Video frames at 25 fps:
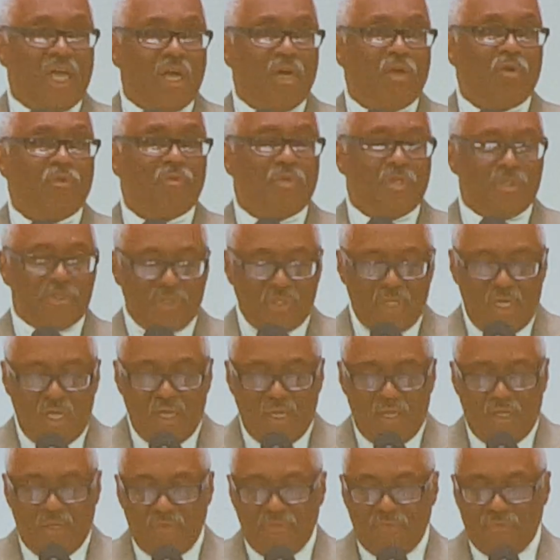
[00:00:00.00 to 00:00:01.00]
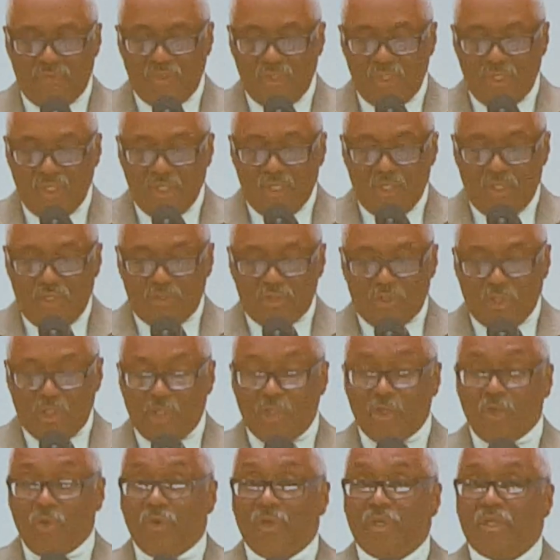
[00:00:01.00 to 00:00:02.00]
our resolve to
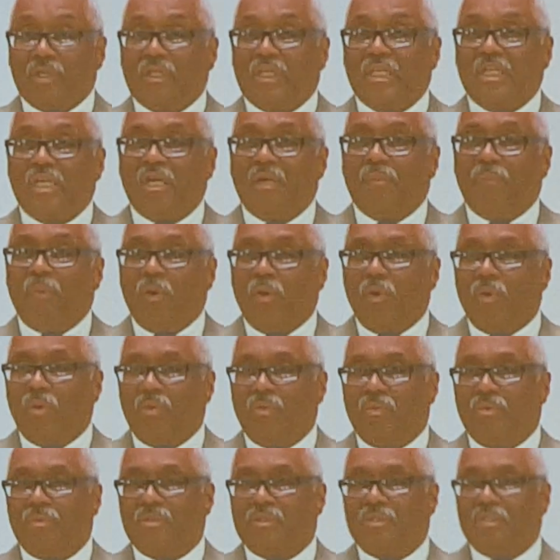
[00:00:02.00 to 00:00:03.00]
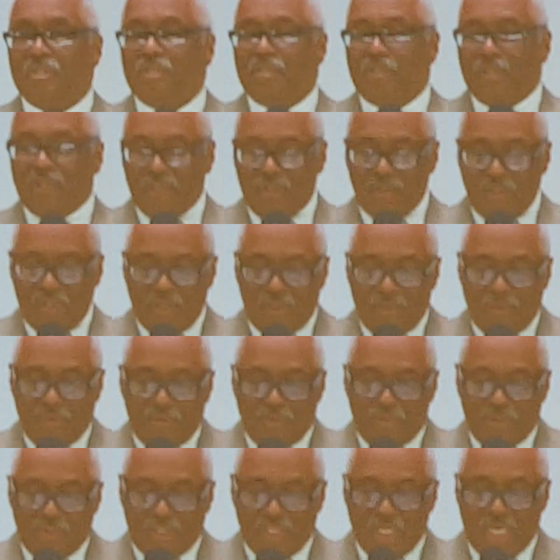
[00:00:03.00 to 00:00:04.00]
loyally uphold
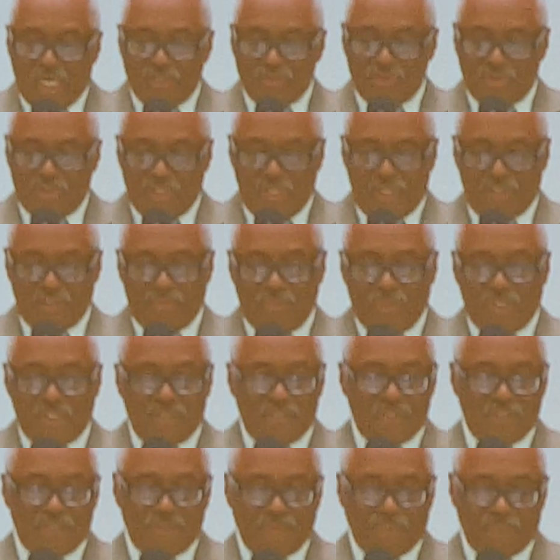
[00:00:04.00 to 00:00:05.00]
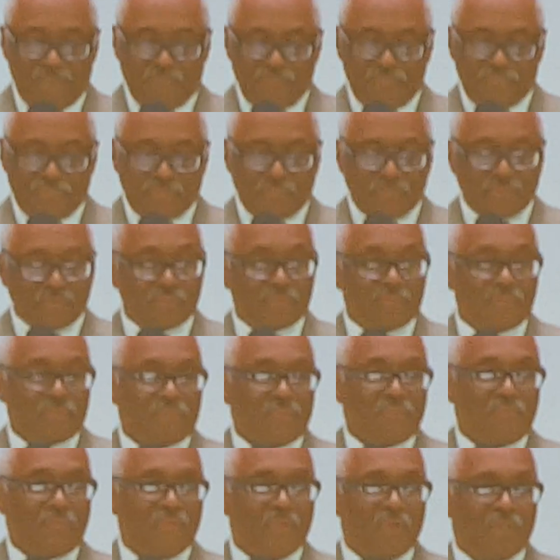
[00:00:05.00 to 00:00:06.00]
God's judgments.
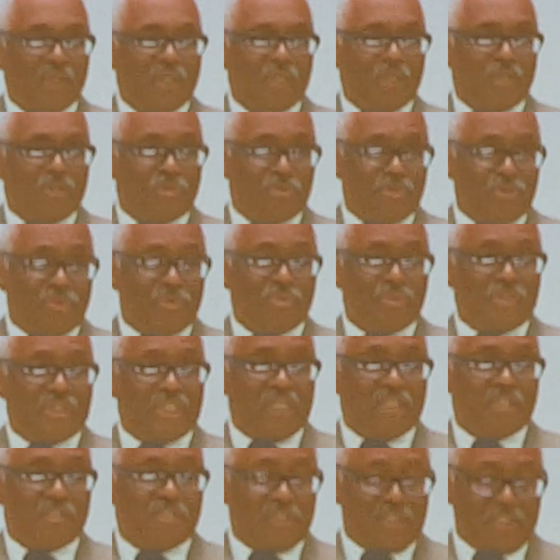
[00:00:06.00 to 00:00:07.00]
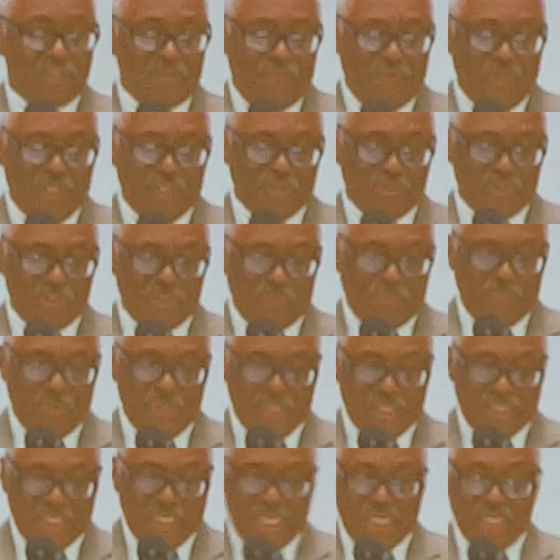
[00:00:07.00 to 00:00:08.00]
True
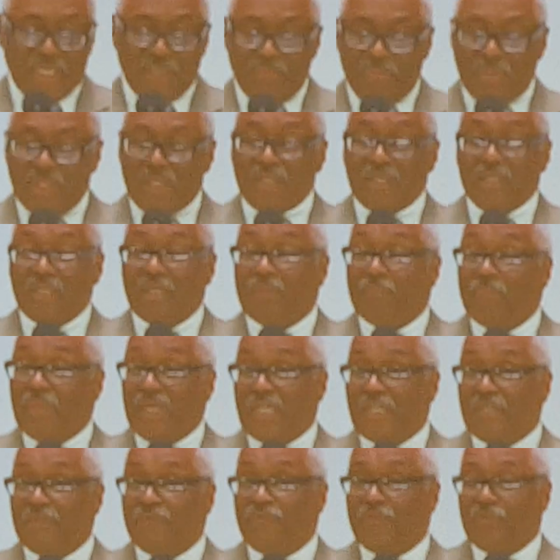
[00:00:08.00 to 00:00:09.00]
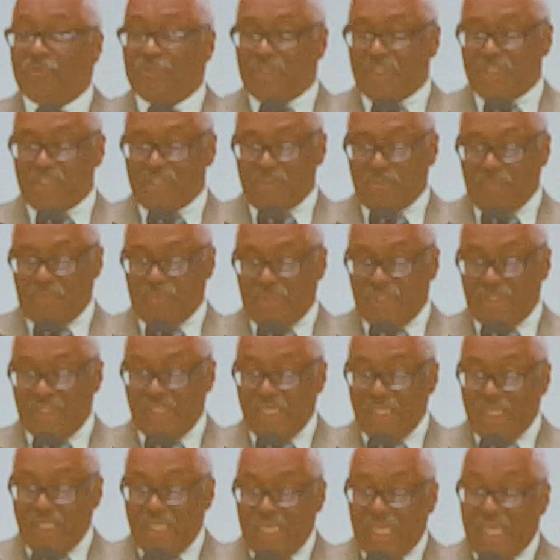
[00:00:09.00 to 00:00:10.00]
disfellowshipping can be painful discipline,
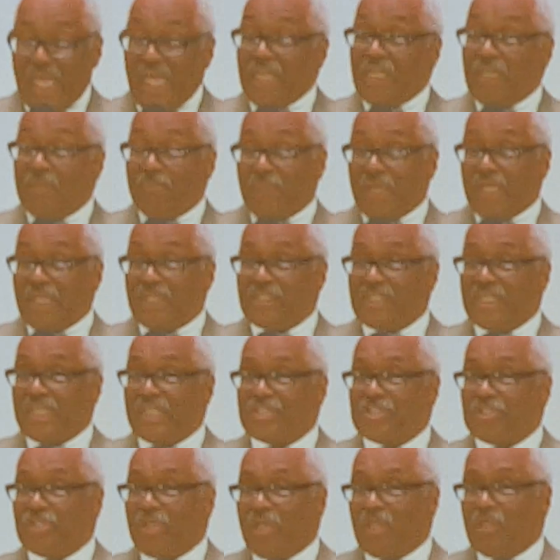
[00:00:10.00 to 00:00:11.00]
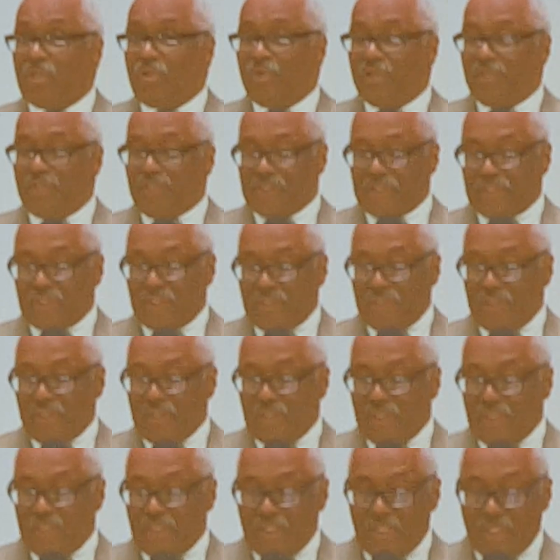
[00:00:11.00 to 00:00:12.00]
and it may test our loyalty,
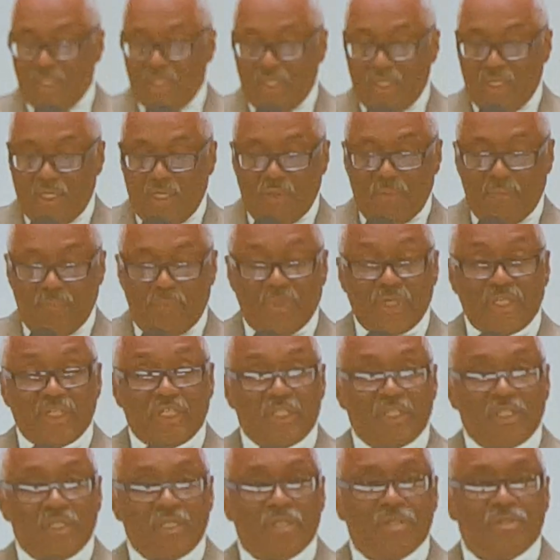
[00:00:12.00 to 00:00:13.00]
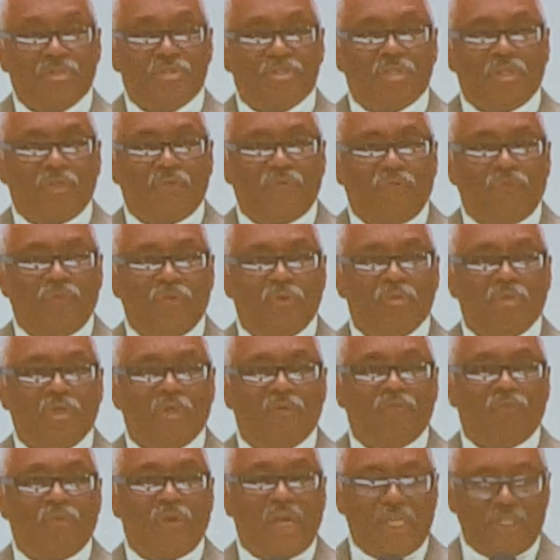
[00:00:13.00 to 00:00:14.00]
but it yields the fruit of